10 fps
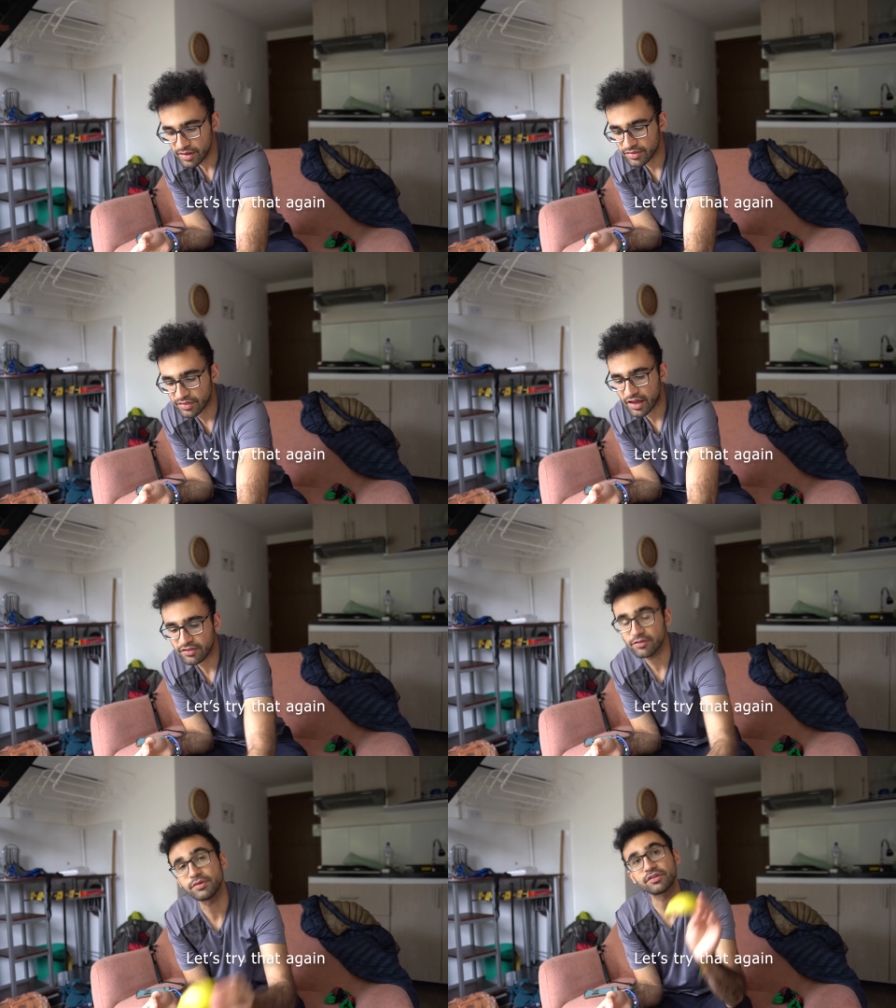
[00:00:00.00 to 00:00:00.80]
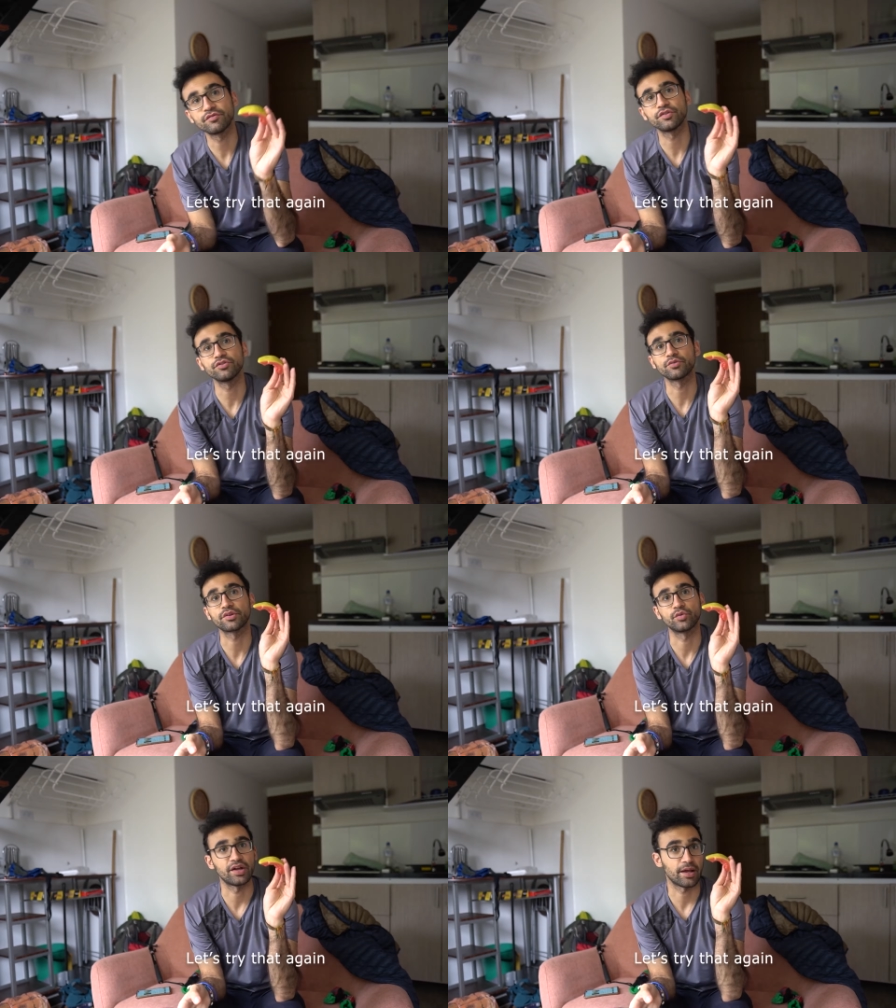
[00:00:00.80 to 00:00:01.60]
Not to be confused
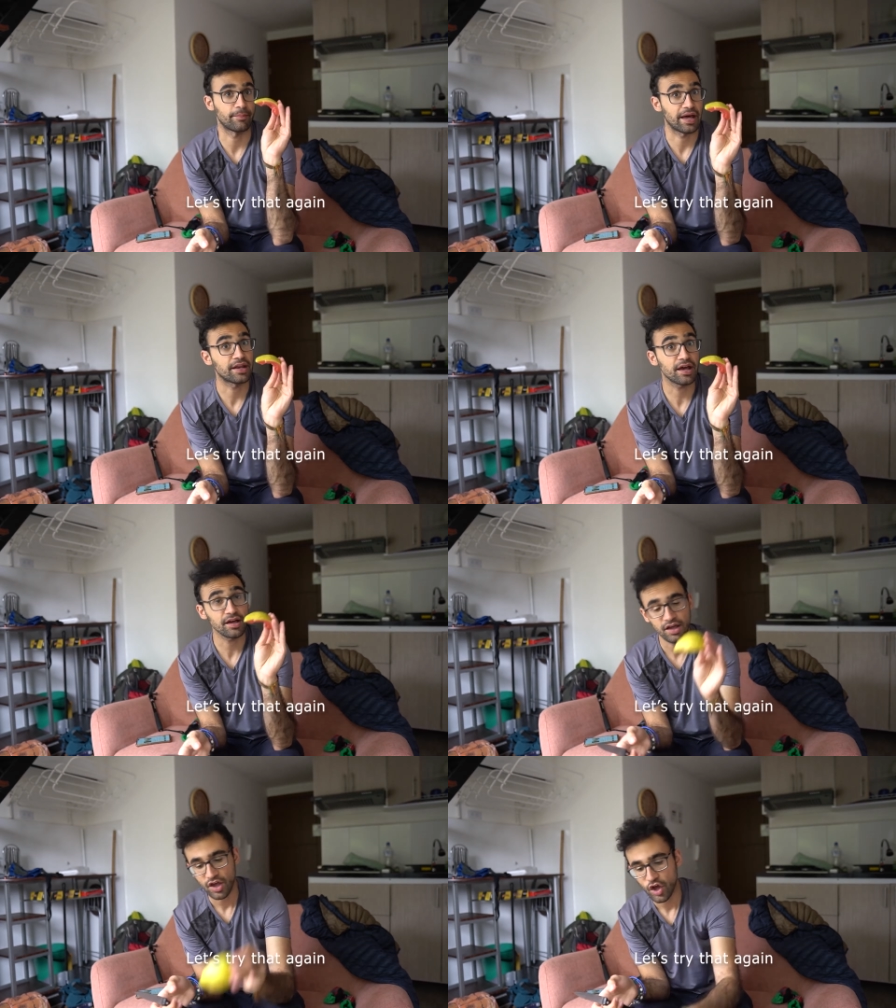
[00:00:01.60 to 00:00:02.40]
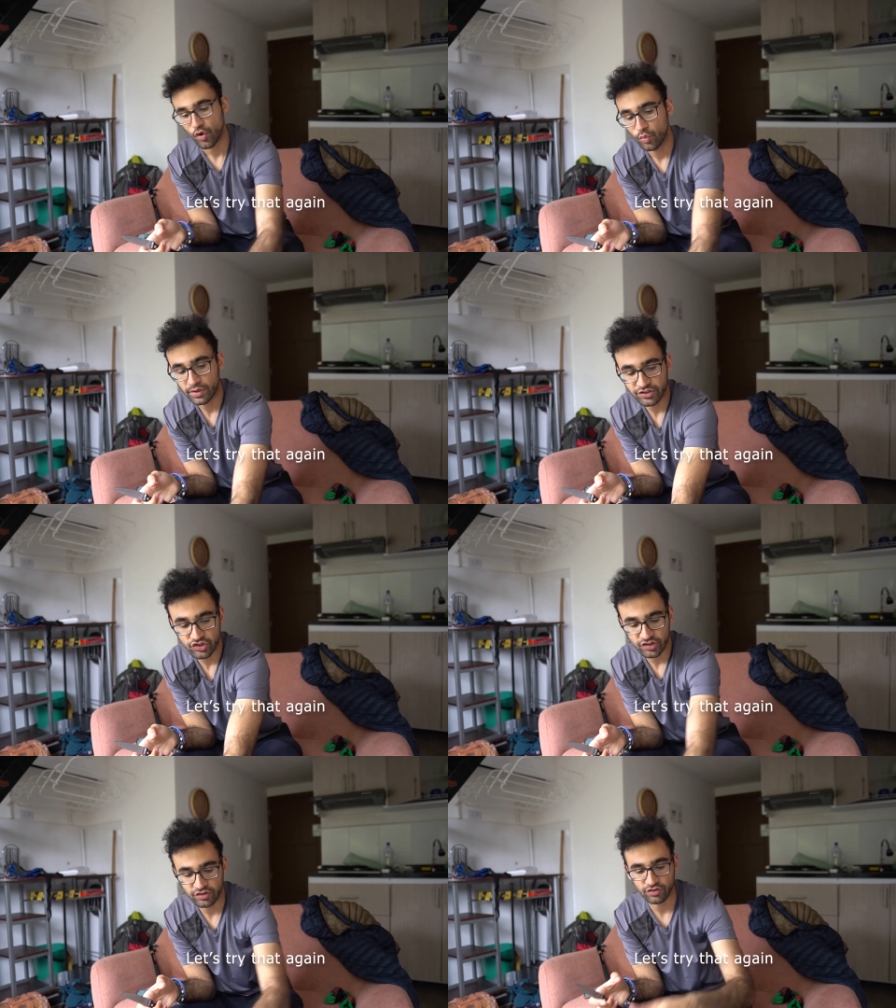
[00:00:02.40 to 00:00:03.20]
with guanabana,
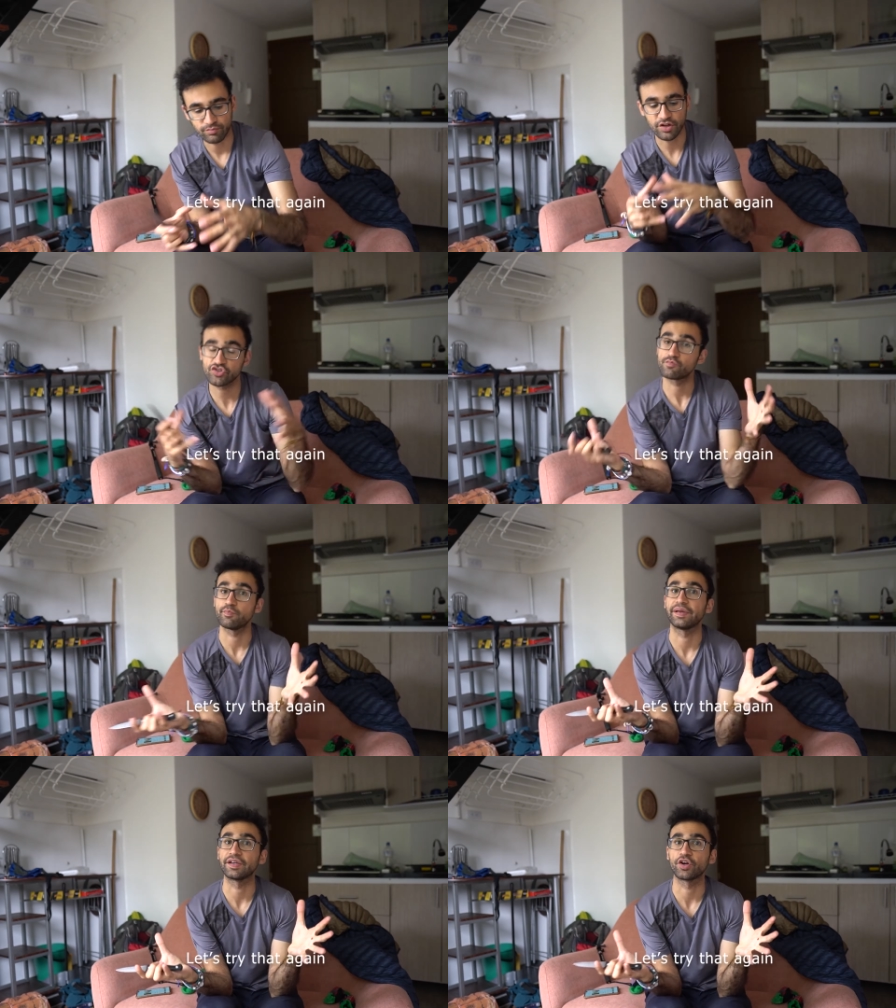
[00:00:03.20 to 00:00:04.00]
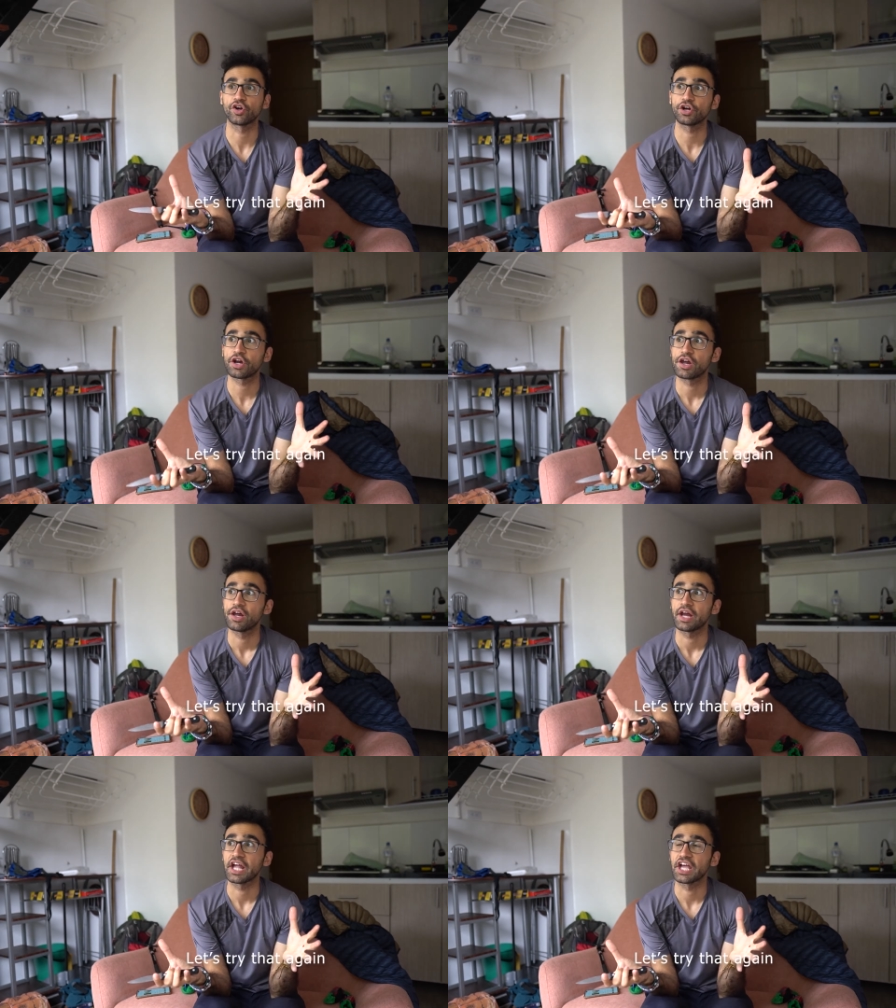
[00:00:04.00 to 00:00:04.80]
which is much bigger,
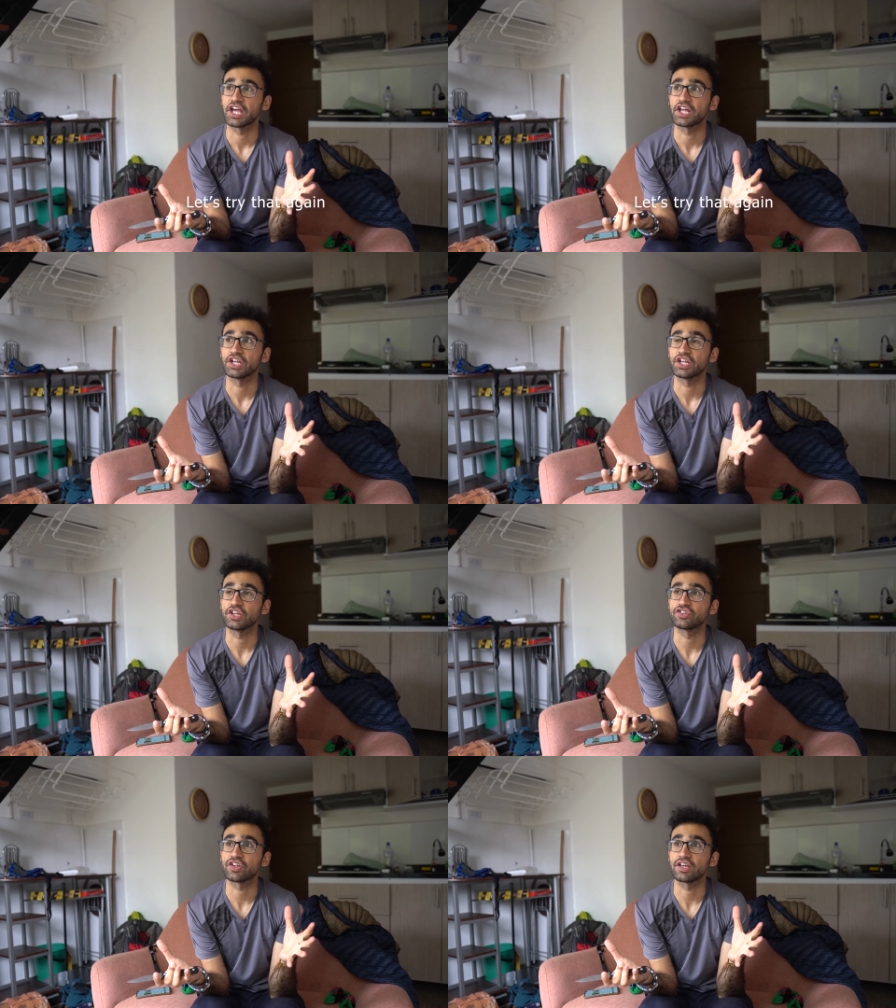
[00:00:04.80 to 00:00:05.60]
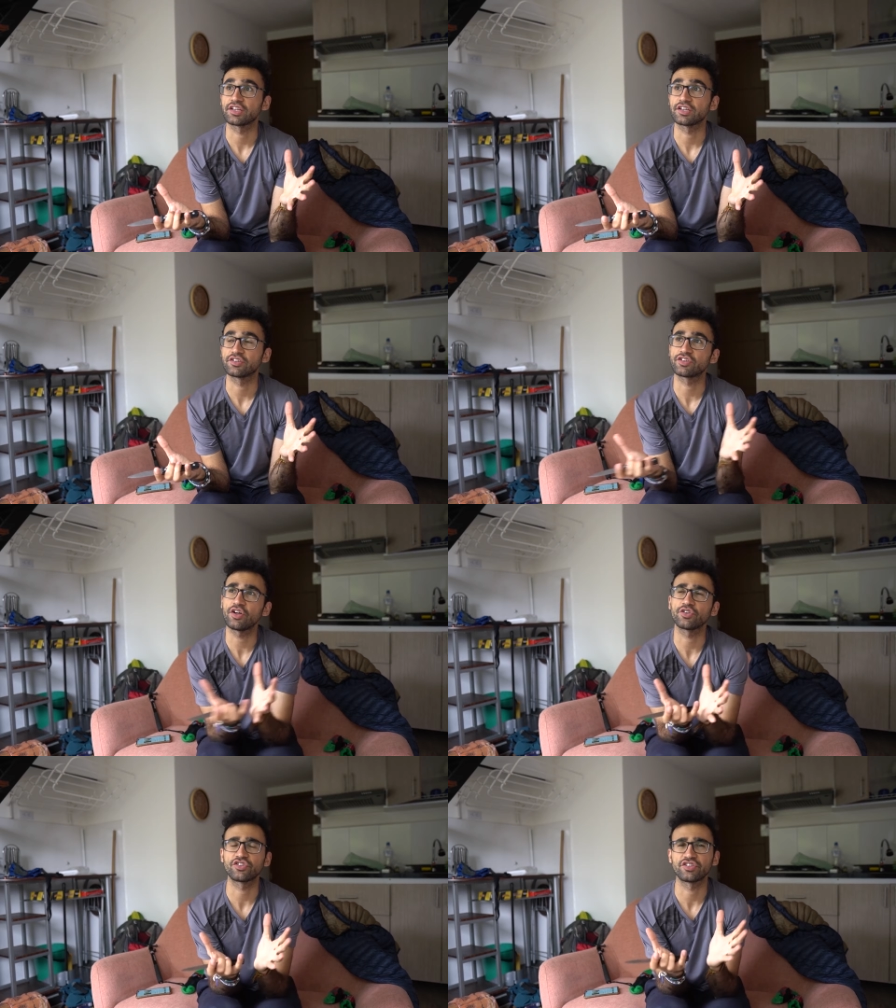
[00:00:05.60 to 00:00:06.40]
and it's
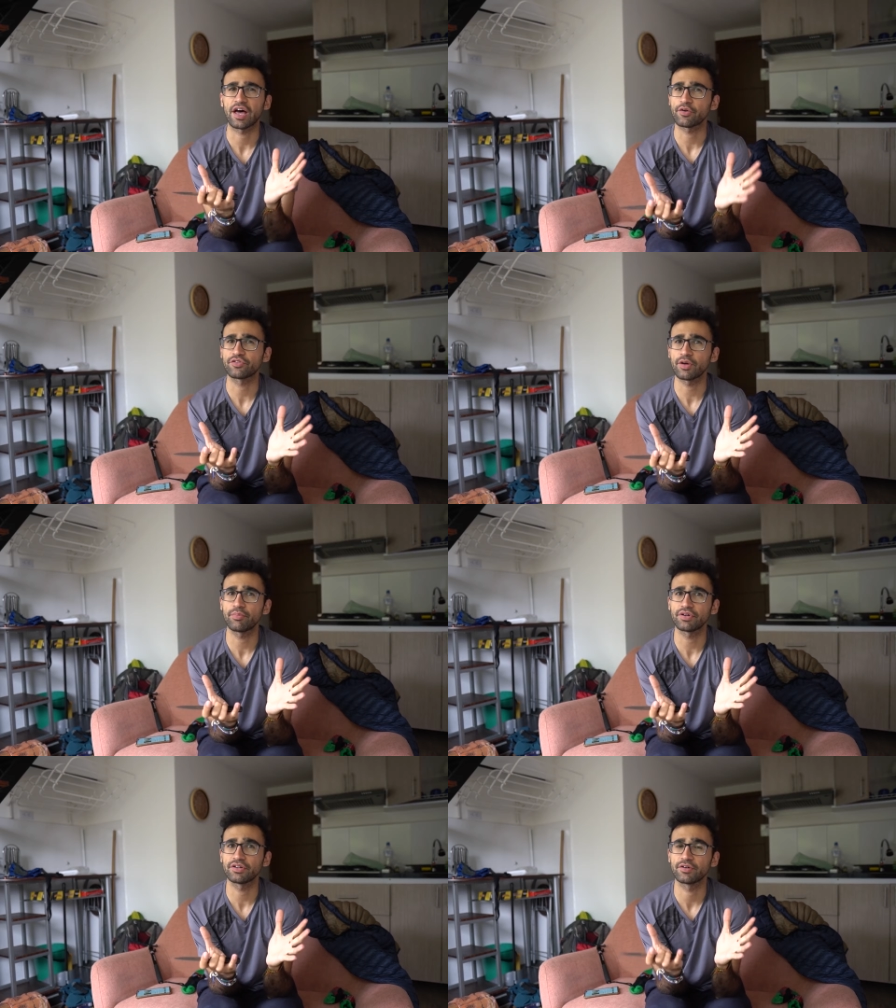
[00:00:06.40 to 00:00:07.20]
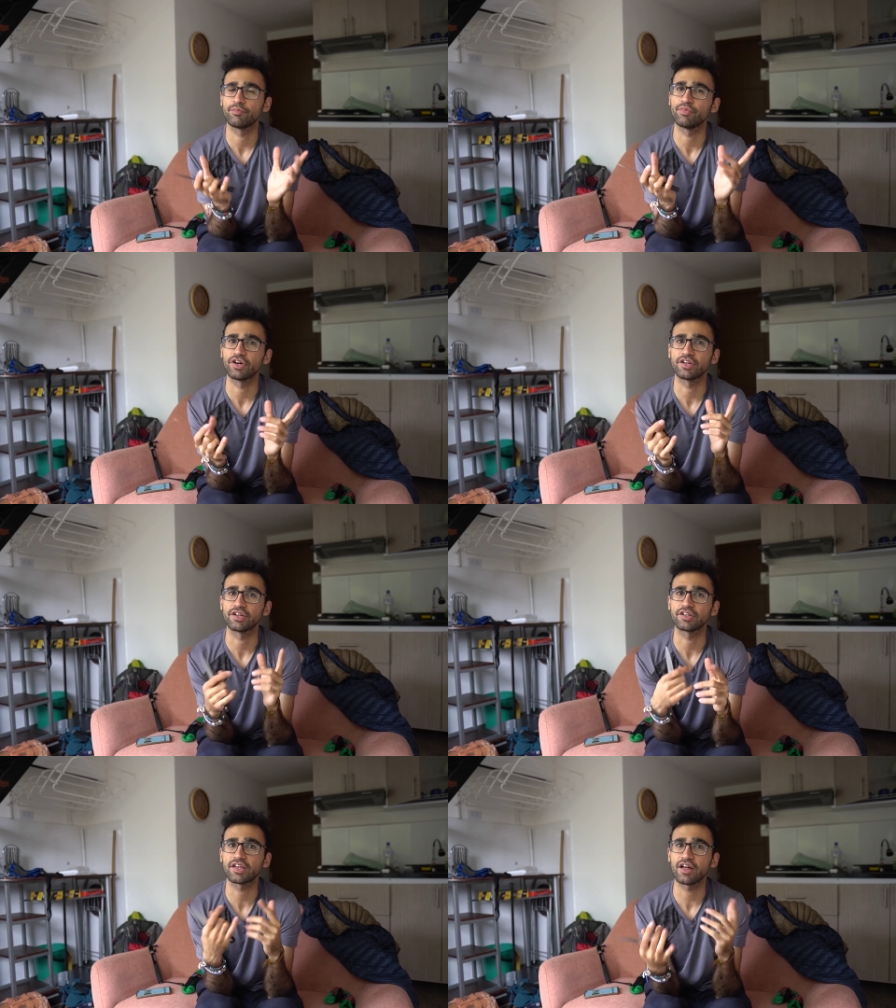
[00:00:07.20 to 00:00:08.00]
called soursop,
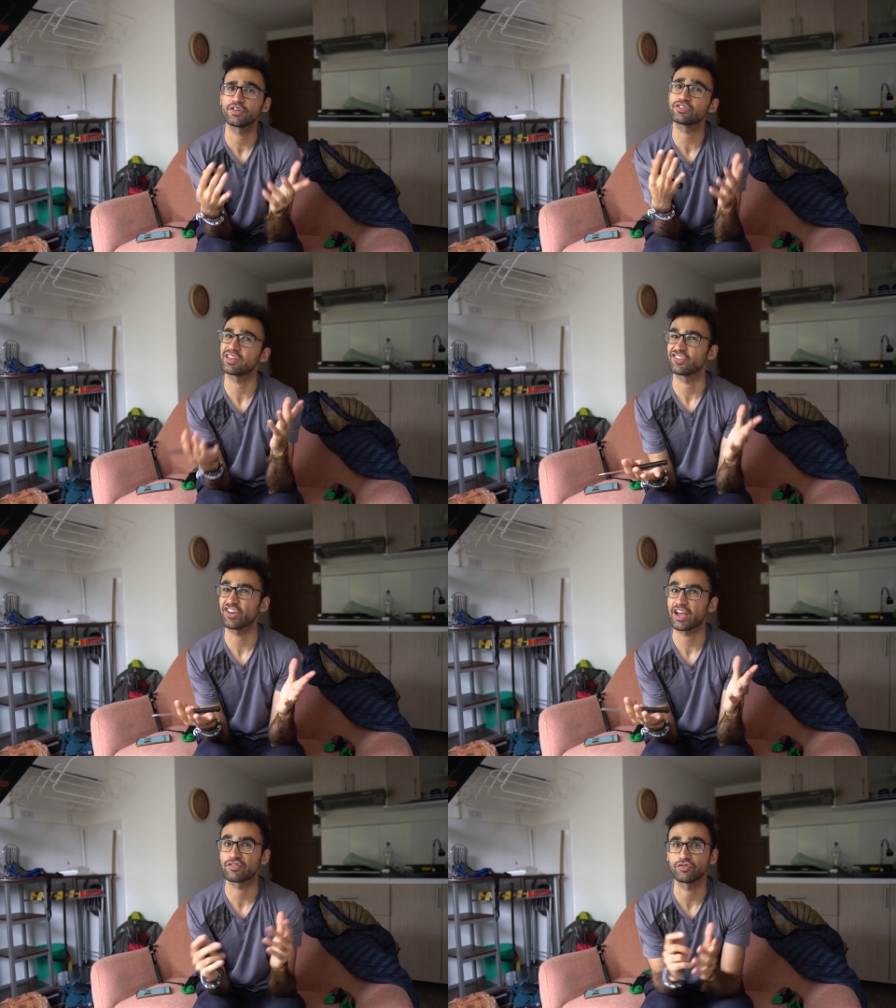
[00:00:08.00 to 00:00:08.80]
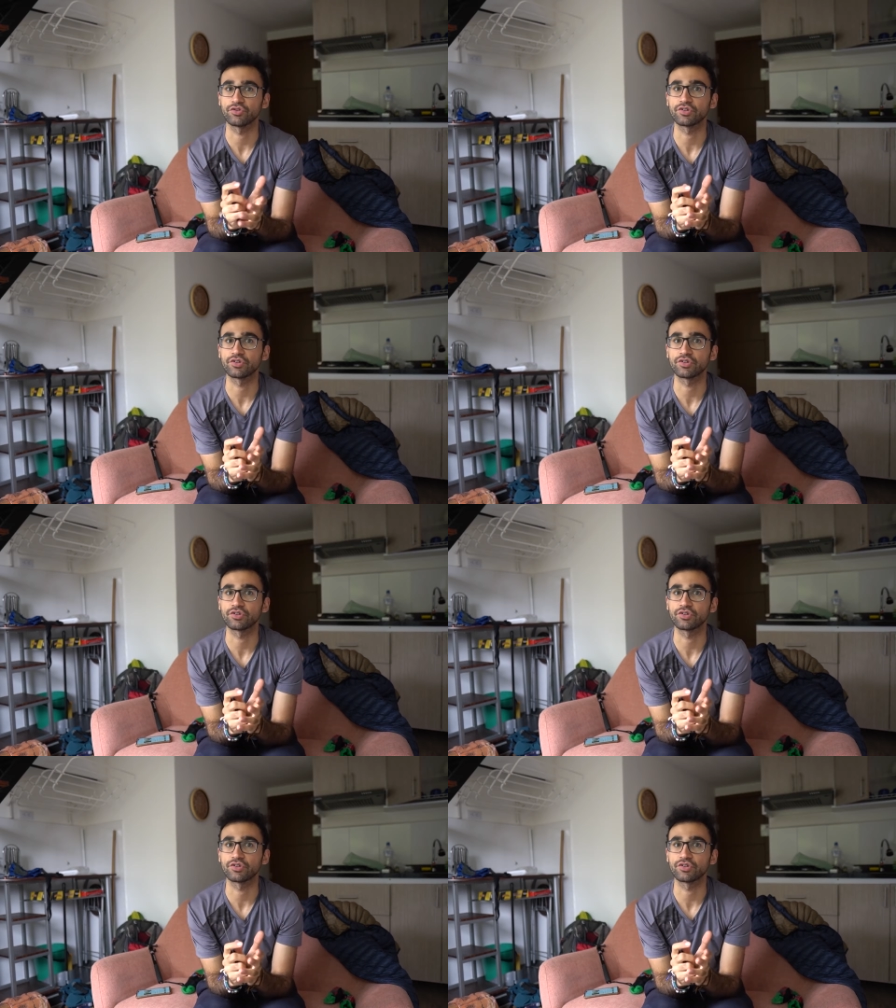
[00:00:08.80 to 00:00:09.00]
but it kind of looks like jackfruit.